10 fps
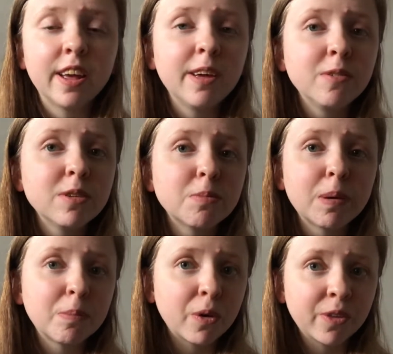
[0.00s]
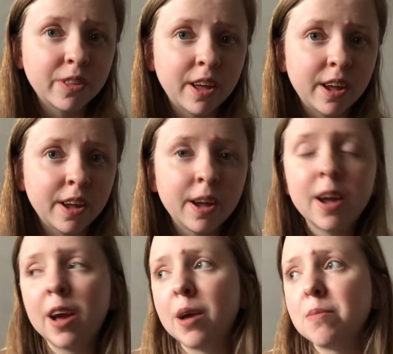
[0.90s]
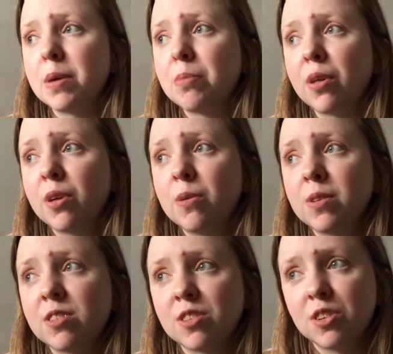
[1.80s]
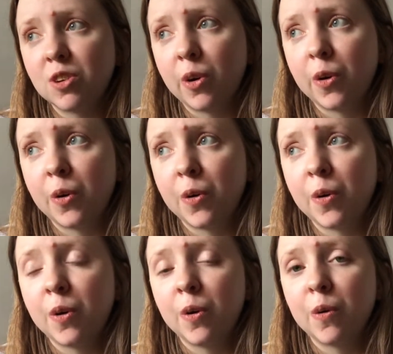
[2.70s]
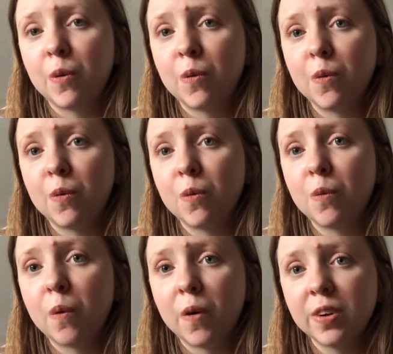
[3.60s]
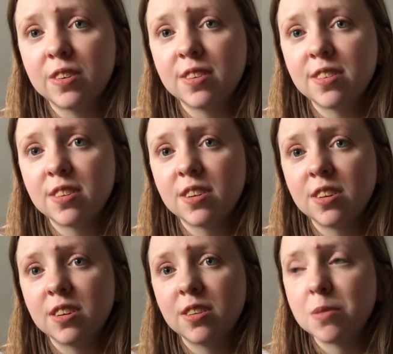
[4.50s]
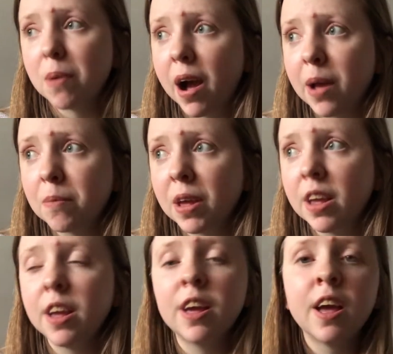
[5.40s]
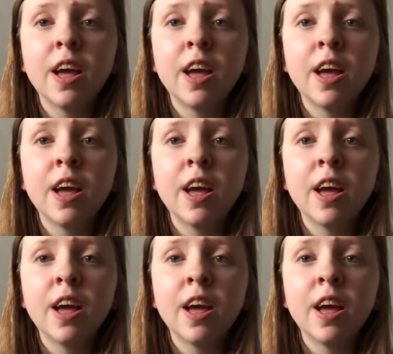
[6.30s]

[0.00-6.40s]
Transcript: It was my birthday. My brother wants to know what to buy me.